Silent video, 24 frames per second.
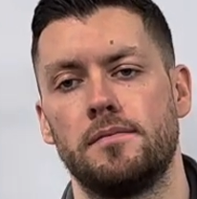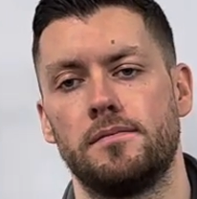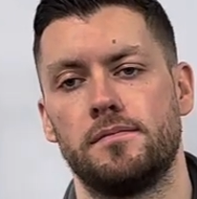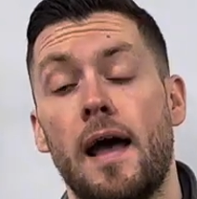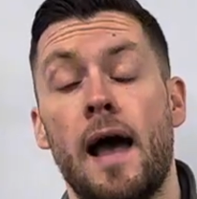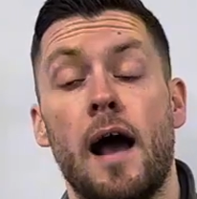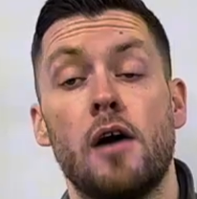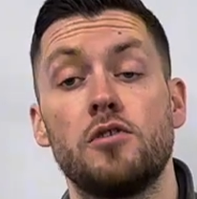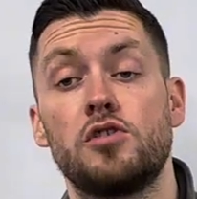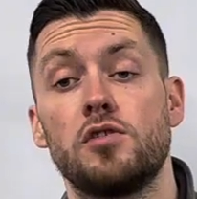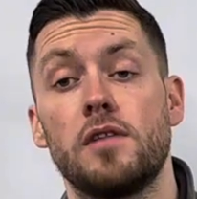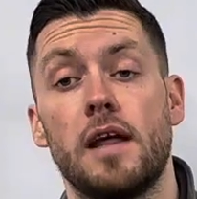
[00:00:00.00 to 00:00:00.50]

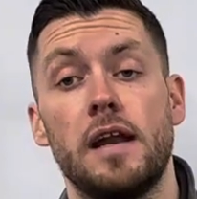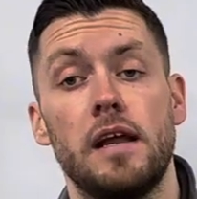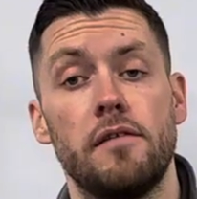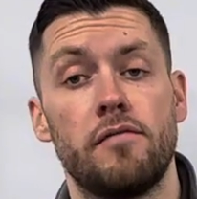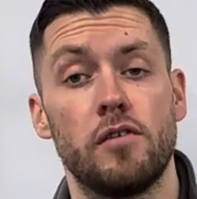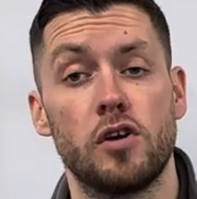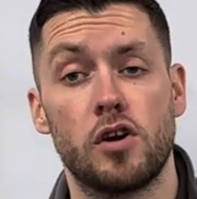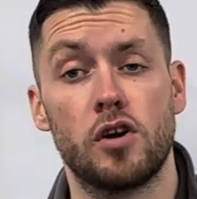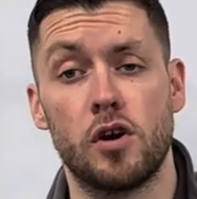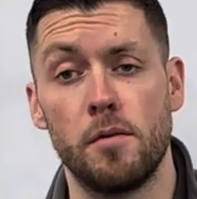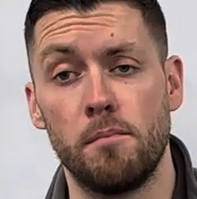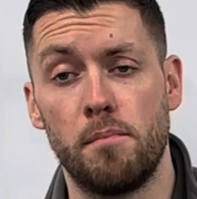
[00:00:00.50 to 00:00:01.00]
How do you then
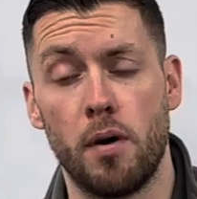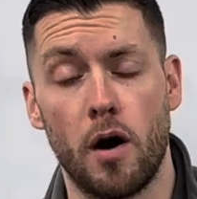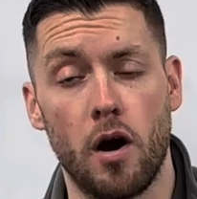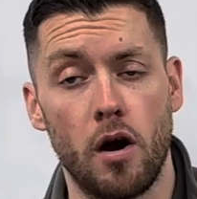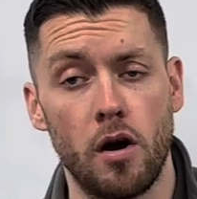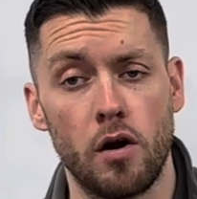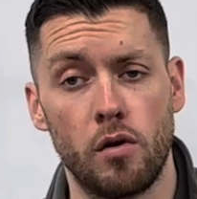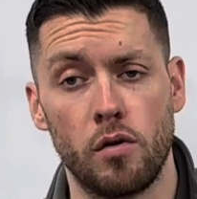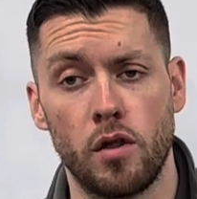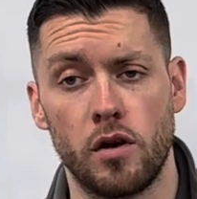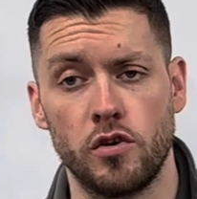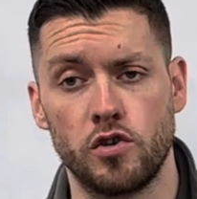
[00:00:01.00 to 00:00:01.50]
even
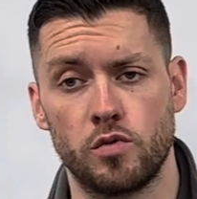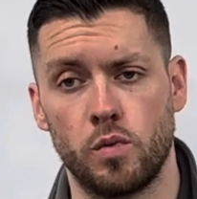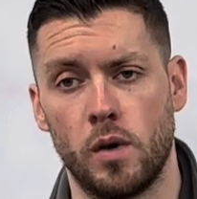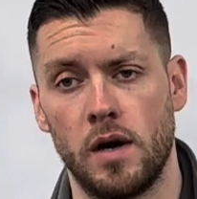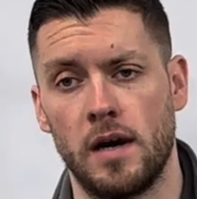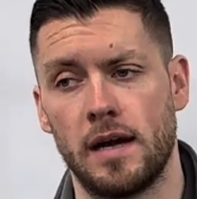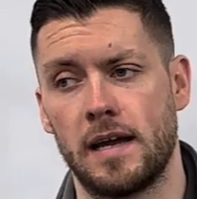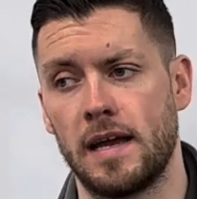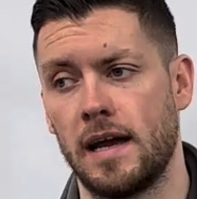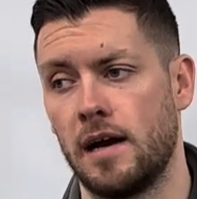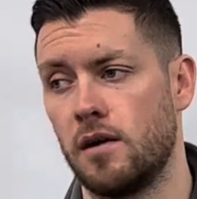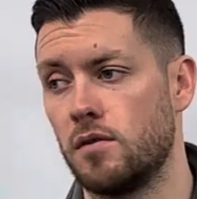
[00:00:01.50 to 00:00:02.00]
compile those
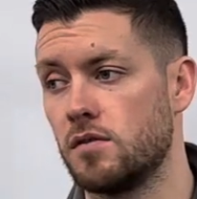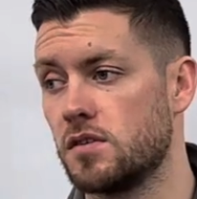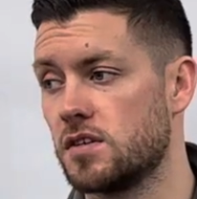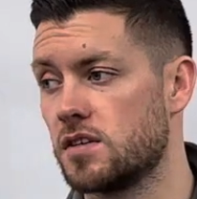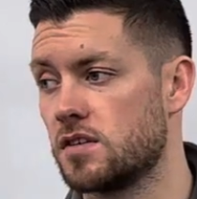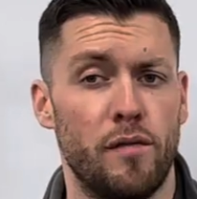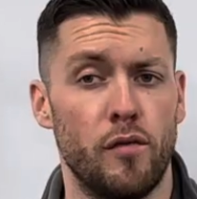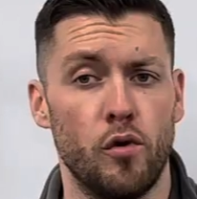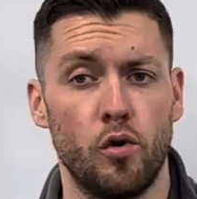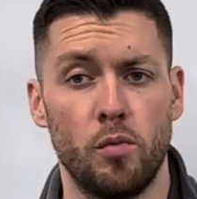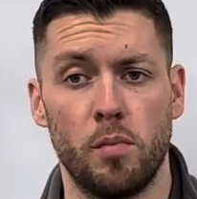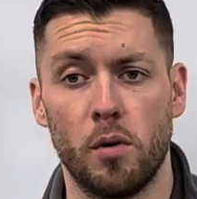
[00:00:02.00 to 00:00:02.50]
workouts?
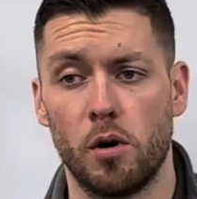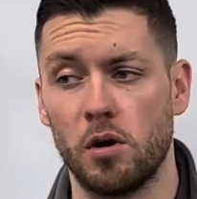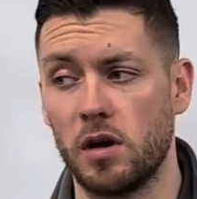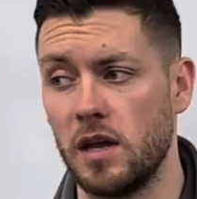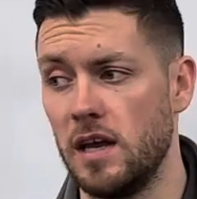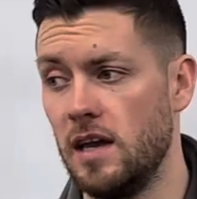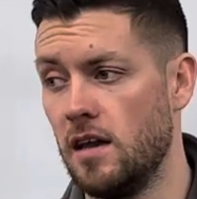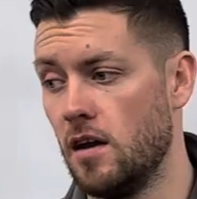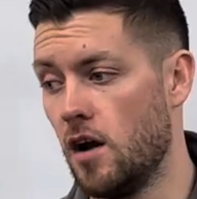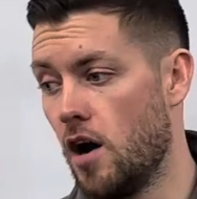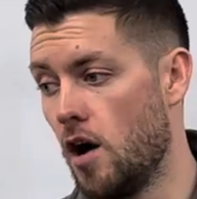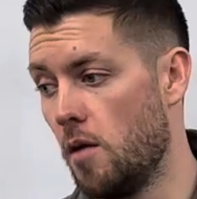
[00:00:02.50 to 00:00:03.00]
Full
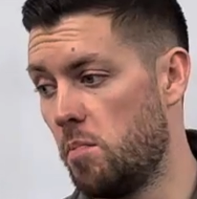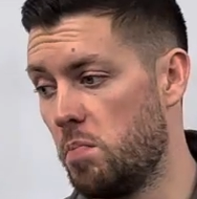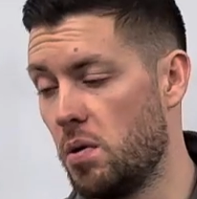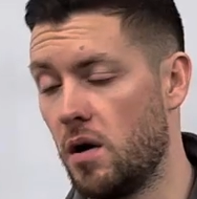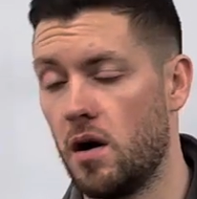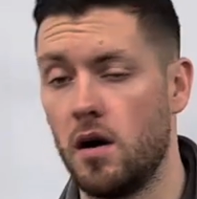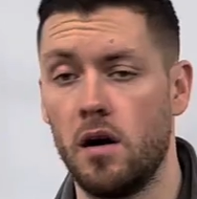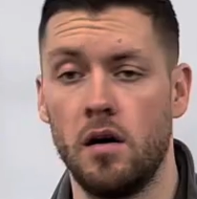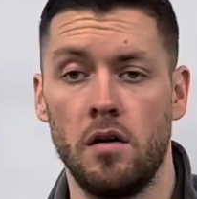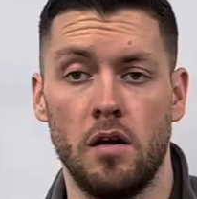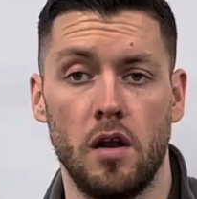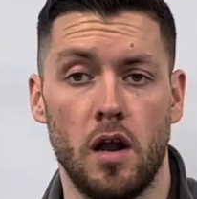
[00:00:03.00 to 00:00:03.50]
body,
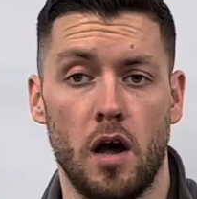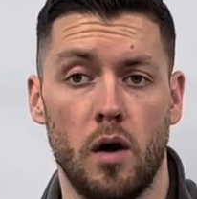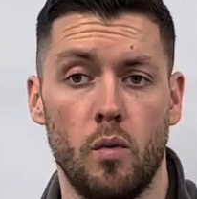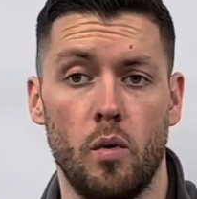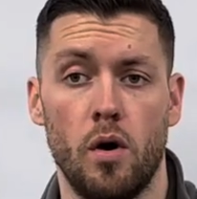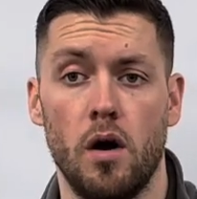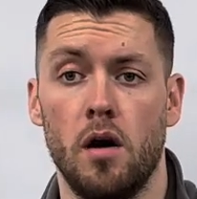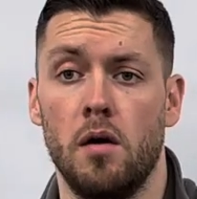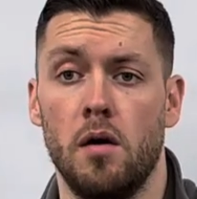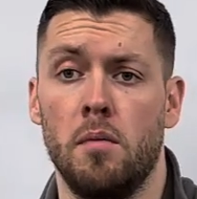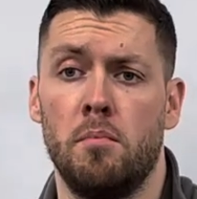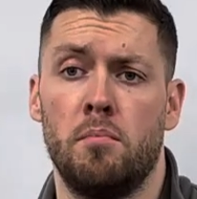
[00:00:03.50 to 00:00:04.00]
upper,
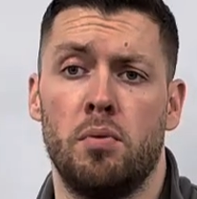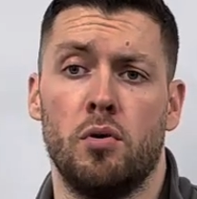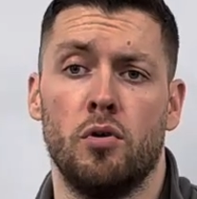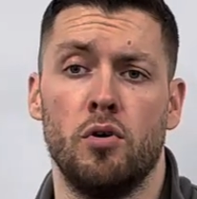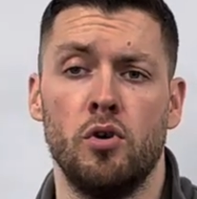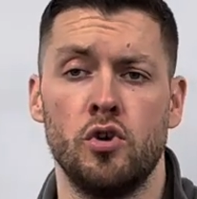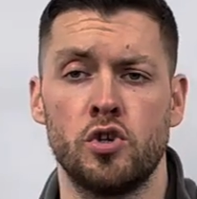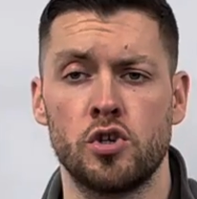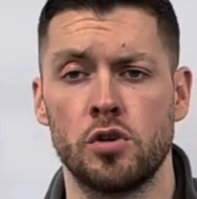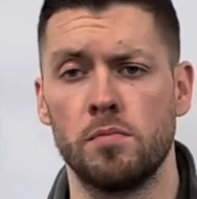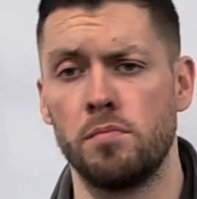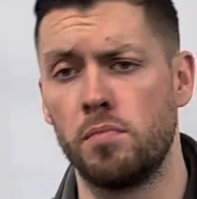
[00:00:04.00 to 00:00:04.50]
lower,
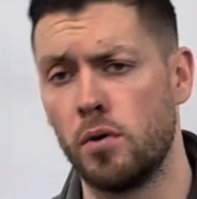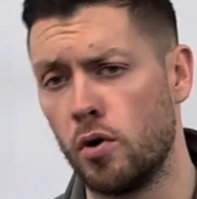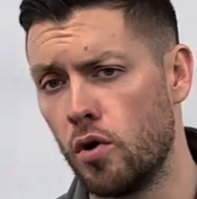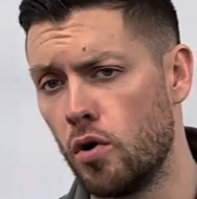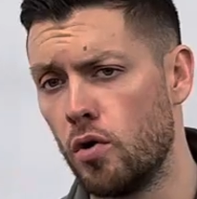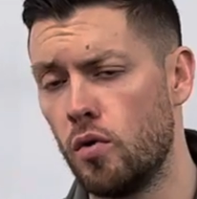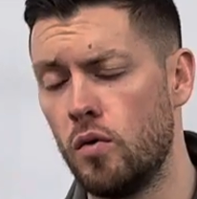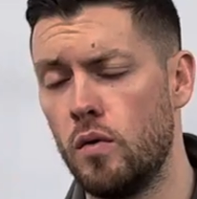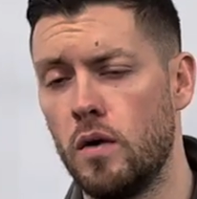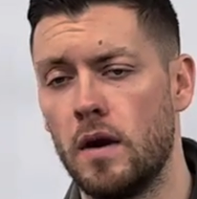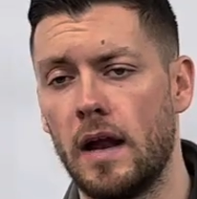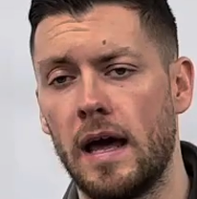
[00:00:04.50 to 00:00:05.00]
push,
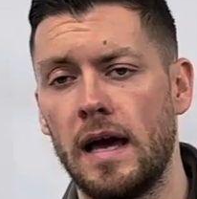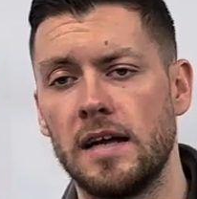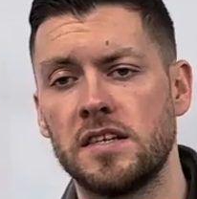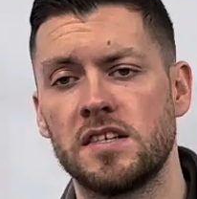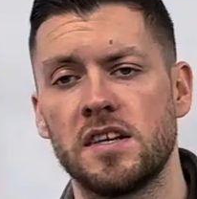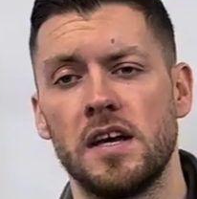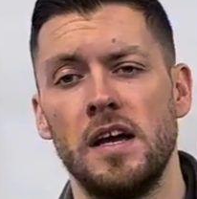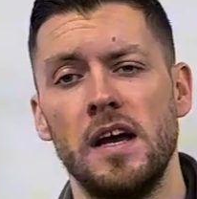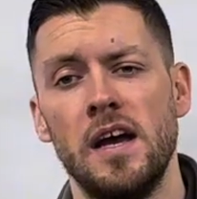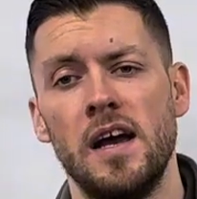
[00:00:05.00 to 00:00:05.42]
pull, legs.